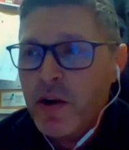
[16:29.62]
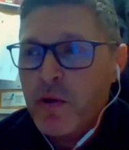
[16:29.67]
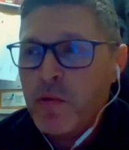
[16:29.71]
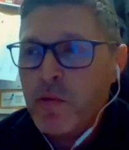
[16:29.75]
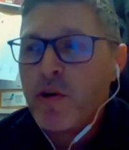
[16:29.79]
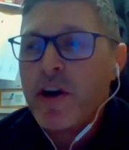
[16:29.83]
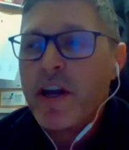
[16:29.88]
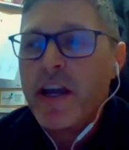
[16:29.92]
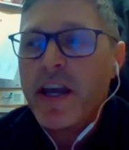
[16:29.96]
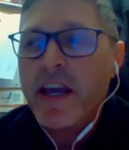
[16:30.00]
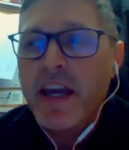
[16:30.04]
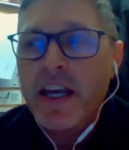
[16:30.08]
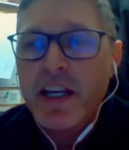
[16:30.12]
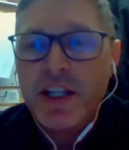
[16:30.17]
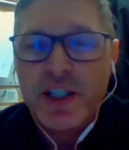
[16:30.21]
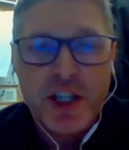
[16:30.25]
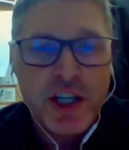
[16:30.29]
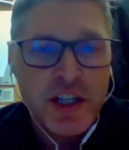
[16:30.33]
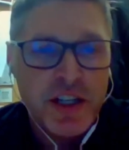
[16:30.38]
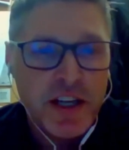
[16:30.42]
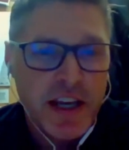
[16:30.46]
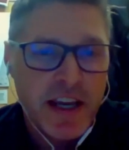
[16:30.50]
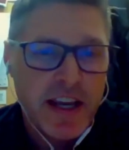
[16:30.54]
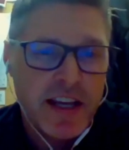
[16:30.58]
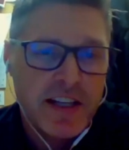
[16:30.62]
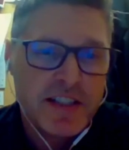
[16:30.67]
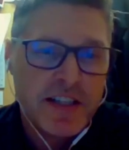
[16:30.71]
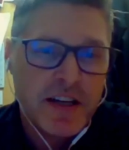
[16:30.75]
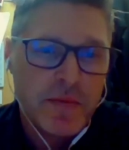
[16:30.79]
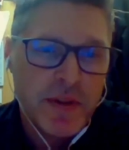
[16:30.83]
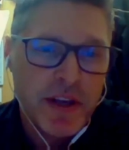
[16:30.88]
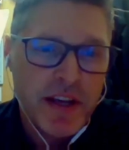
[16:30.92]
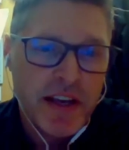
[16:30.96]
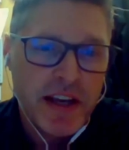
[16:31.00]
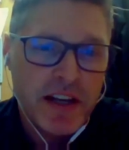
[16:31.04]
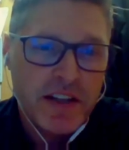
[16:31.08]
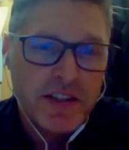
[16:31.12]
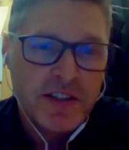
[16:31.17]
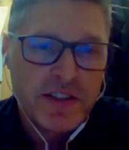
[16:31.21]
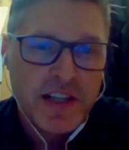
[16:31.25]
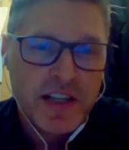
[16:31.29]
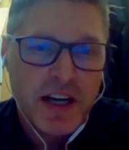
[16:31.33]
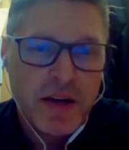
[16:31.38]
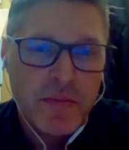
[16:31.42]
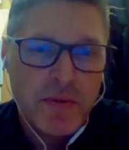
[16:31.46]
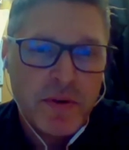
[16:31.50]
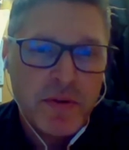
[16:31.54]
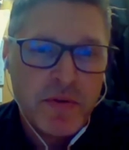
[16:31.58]
we're itching to get something else
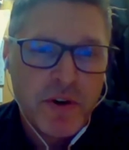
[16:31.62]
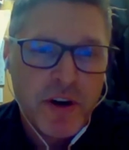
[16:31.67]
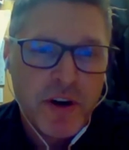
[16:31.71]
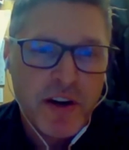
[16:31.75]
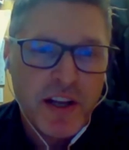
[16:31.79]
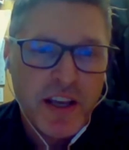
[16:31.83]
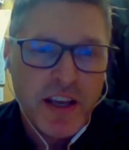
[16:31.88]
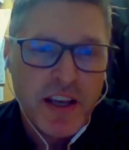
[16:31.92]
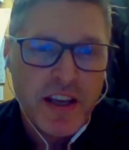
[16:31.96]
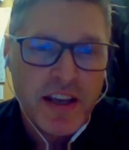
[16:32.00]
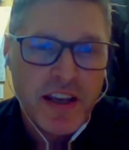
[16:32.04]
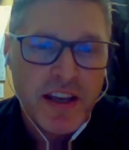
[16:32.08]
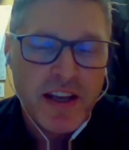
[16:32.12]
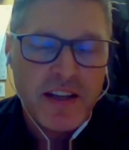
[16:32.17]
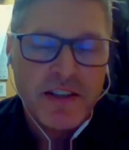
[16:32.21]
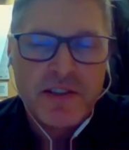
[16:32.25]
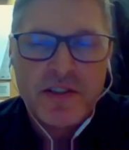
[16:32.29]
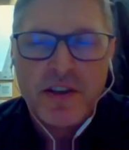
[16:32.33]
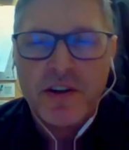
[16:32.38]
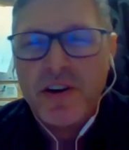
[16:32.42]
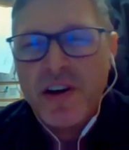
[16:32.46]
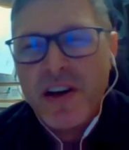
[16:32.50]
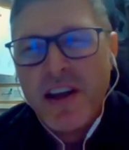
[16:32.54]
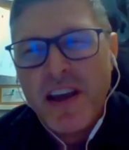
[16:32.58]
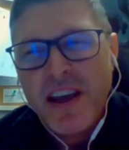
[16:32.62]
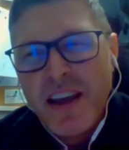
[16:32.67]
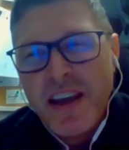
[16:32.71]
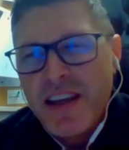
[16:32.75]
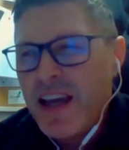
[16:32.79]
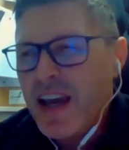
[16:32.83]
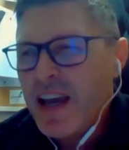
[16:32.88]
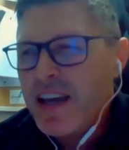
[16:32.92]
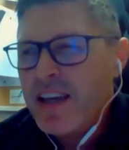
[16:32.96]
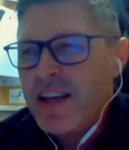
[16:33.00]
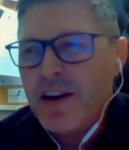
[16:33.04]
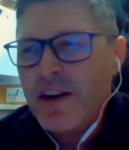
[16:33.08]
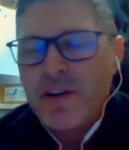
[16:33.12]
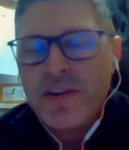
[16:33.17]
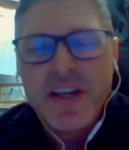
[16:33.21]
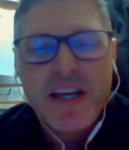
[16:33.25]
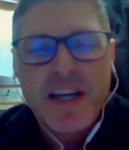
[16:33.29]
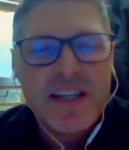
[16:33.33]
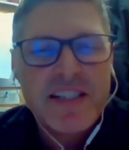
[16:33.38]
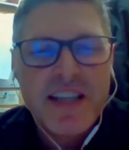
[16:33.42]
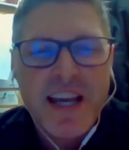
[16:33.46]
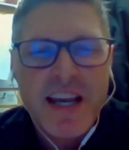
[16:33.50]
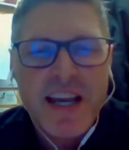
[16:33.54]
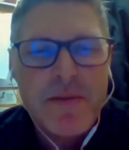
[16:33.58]
up and running again. So yeah, you know, the
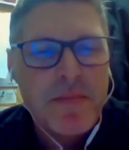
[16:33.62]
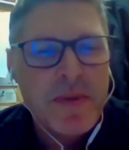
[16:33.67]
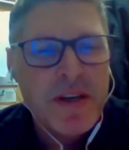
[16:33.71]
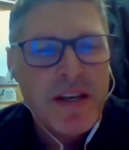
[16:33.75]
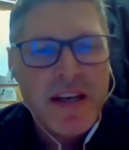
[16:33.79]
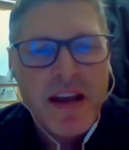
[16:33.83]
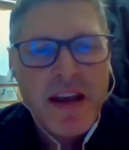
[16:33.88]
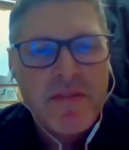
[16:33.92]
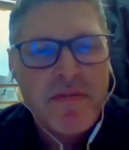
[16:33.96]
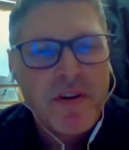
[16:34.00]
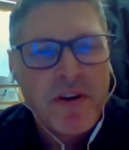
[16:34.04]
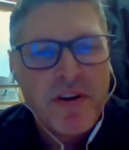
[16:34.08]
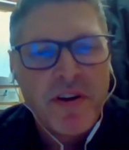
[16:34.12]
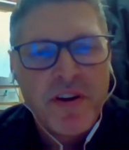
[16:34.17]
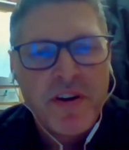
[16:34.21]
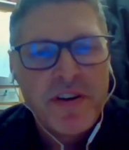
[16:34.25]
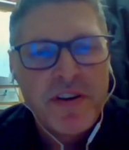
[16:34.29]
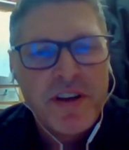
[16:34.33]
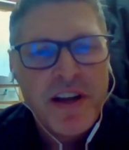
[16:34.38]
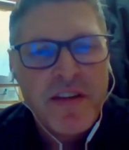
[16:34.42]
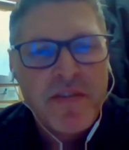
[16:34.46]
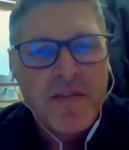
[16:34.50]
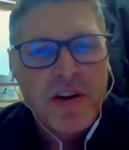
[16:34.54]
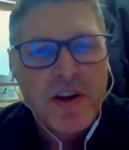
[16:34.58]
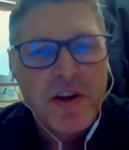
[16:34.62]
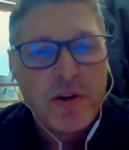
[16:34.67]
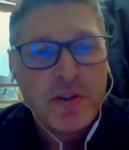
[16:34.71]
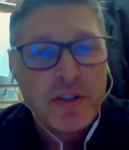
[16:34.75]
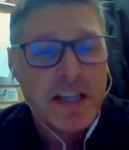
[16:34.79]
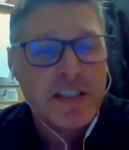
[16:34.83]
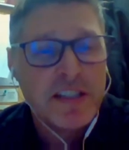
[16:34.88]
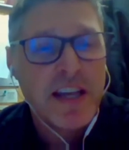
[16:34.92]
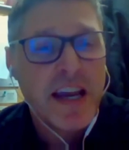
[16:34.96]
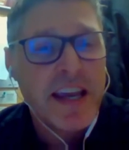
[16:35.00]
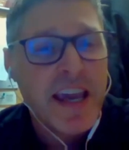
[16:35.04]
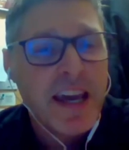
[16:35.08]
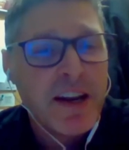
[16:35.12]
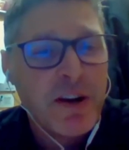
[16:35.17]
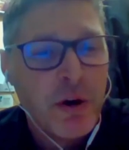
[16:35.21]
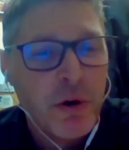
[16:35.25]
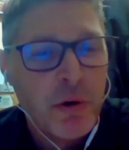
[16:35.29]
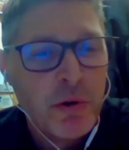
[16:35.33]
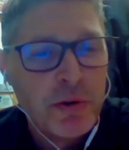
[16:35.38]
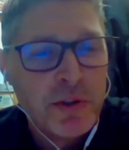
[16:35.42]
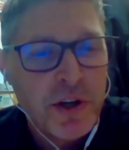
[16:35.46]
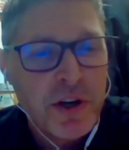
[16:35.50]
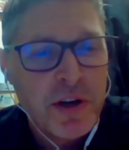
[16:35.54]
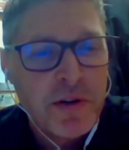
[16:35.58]
excitement never goes. As I get
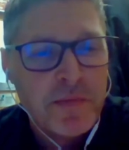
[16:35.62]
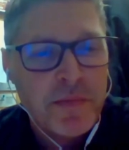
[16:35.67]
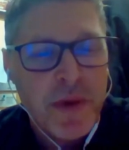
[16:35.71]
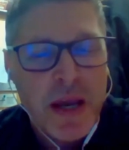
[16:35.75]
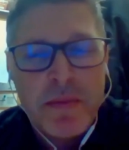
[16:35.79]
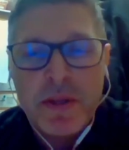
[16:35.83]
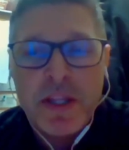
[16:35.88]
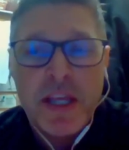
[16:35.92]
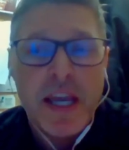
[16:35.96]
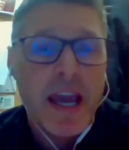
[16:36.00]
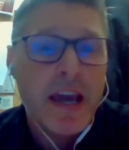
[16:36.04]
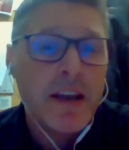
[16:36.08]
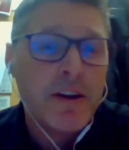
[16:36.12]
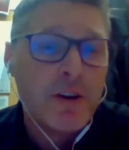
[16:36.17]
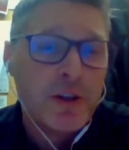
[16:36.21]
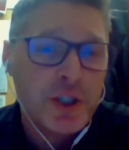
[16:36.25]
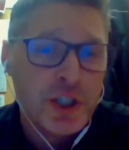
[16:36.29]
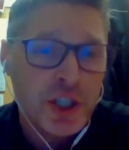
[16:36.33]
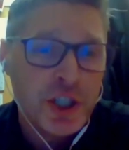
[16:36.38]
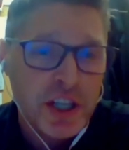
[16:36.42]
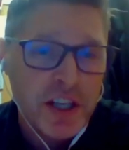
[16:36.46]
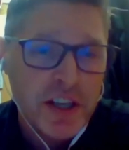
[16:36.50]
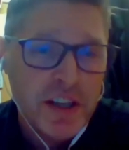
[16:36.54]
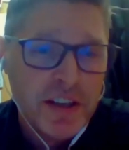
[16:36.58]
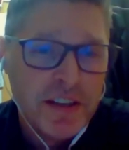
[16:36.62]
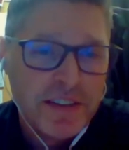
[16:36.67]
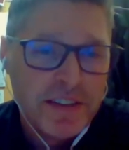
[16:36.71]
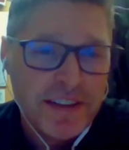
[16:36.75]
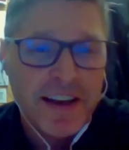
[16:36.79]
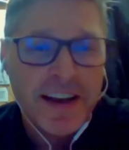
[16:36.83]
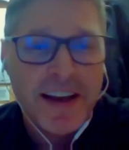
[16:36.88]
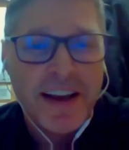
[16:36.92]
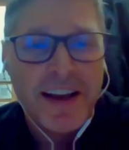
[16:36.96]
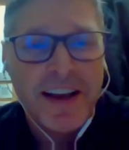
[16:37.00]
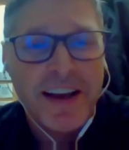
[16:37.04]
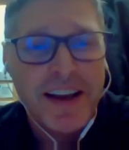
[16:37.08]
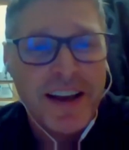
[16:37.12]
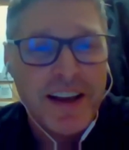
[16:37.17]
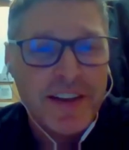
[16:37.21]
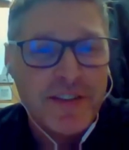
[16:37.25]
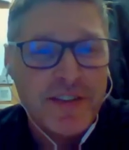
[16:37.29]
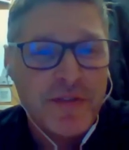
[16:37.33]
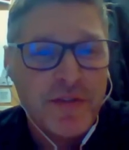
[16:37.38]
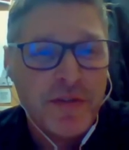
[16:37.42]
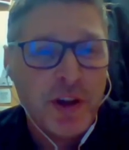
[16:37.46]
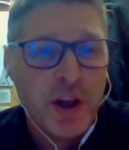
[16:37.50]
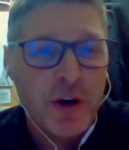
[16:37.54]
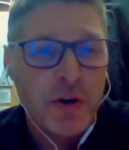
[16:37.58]
older, maybe the energy
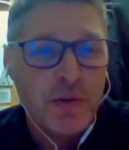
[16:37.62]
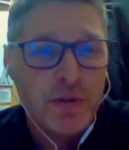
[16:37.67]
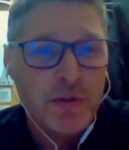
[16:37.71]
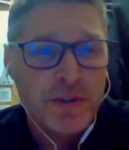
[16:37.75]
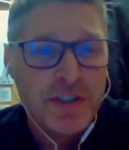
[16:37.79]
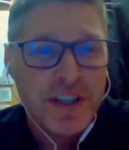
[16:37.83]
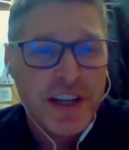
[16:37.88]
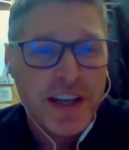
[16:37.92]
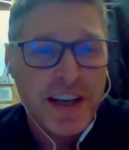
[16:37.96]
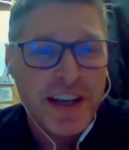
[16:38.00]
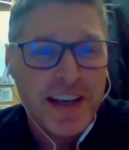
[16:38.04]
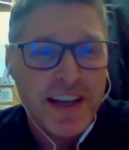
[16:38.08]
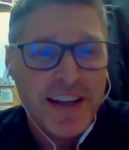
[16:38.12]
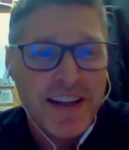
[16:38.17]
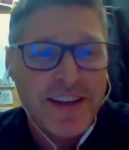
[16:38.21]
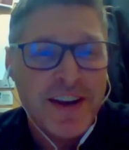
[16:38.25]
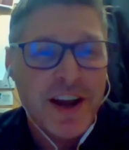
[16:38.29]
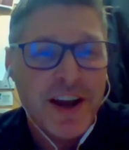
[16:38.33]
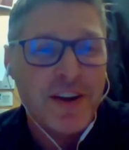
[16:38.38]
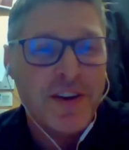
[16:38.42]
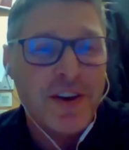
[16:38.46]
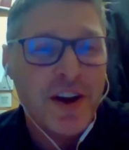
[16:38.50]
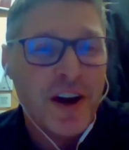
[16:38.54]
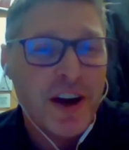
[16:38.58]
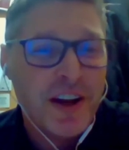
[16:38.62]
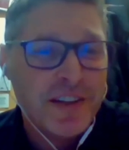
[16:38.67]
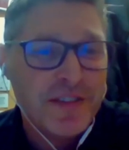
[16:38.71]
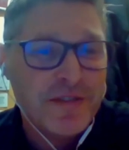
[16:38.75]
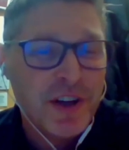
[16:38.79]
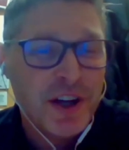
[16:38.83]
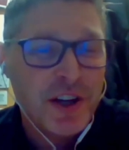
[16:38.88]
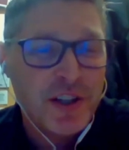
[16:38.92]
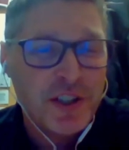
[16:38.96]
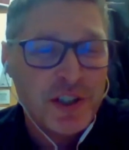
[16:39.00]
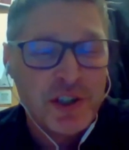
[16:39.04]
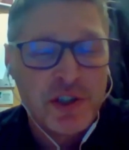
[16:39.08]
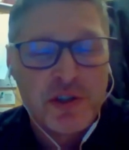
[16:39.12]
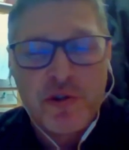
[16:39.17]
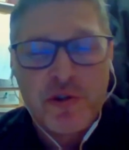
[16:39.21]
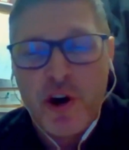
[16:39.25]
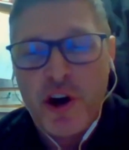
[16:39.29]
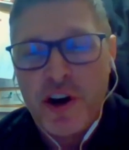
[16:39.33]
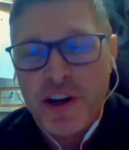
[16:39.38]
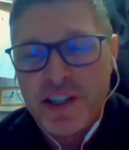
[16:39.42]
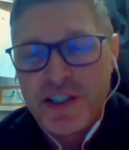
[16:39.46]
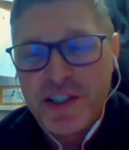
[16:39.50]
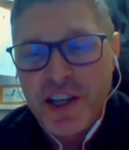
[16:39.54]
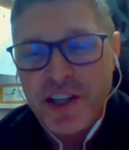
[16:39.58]
flows not as
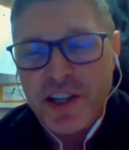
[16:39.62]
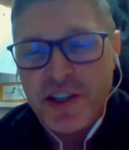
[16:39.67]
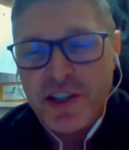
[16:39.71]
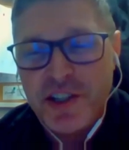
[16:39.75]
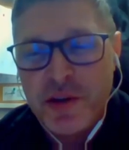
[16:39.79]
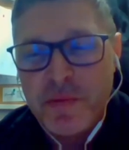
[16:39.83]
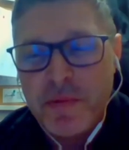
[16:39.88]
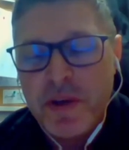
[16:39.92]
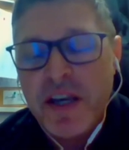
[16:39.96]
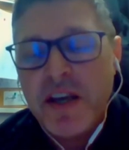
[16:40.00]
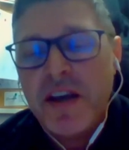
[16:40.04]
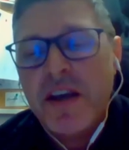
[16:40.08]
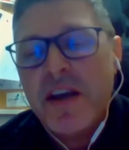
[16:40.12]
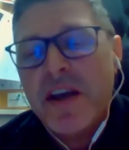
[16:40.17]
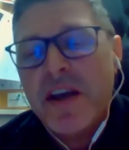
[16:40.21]
strong as it used to be,